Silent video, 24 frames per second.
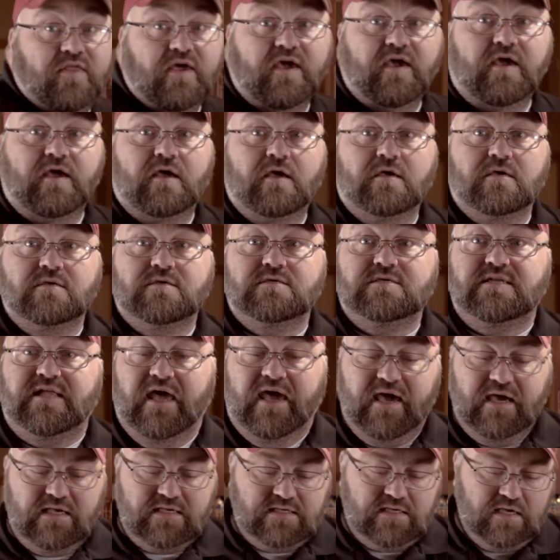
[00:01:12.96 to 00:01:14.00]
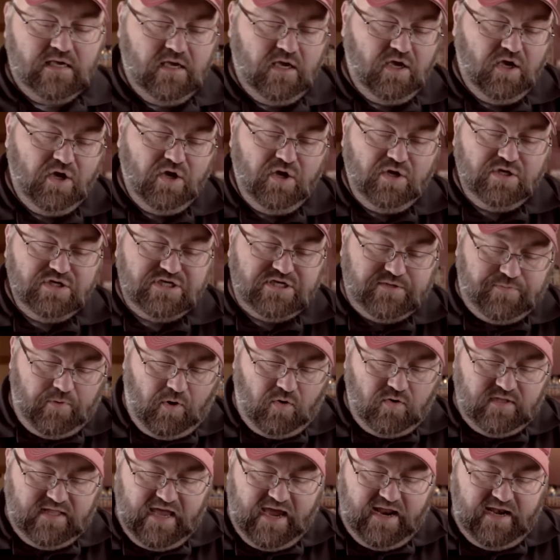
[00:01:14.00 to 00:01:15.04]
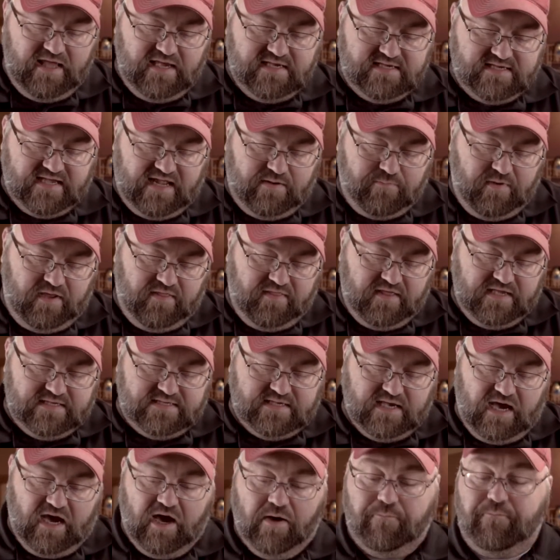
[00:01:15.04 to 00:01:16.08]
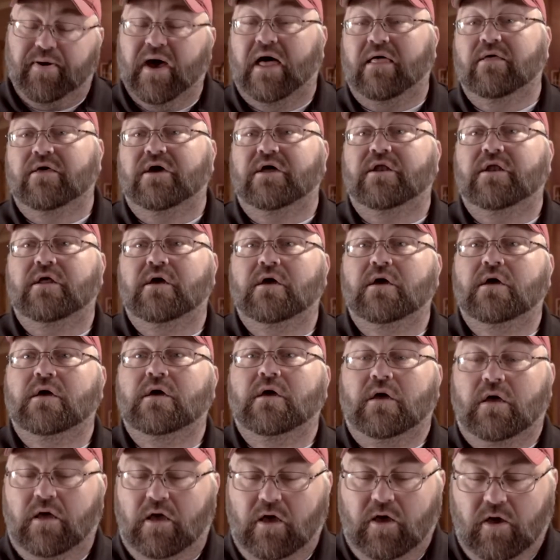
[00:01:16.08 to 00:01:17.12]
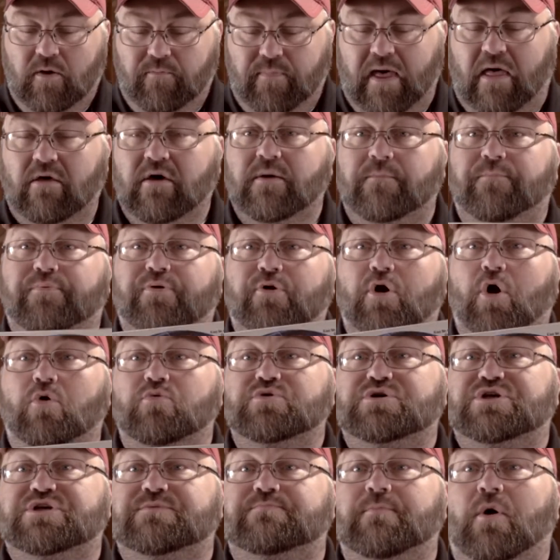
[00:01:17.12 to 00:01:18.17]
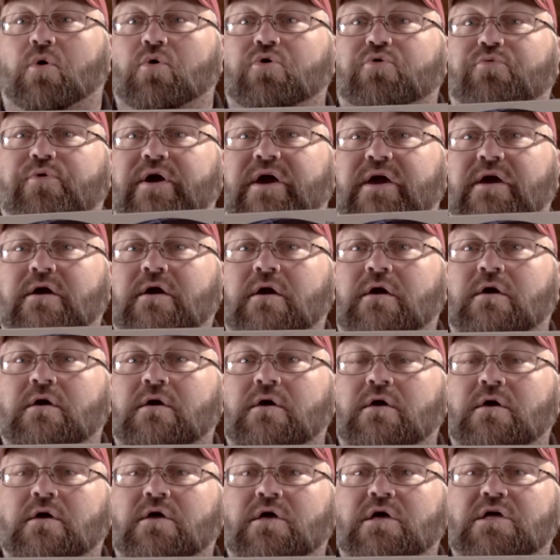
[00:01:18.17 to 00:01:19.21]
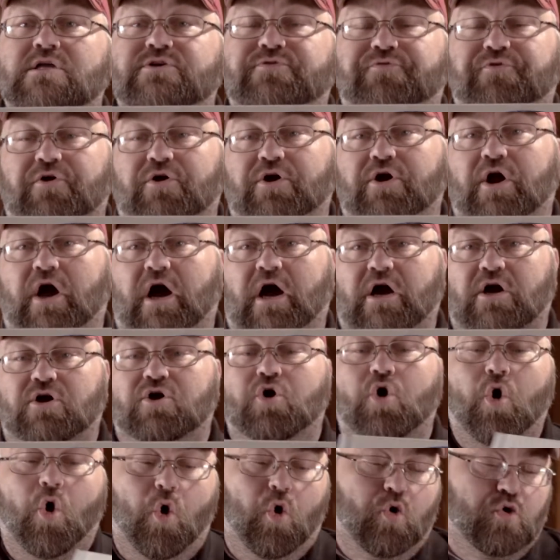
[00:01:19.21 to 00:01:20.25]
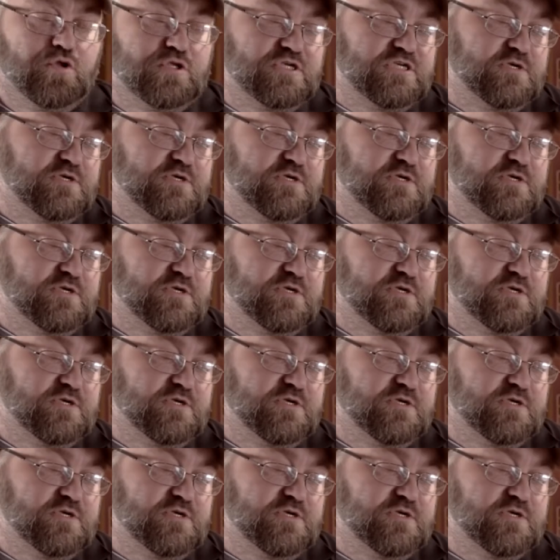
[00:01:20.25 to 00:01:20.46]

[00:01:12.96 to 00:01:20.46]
the steaks. Smoke Daddy sent me this Pellet Pro smoke ring. It's for cold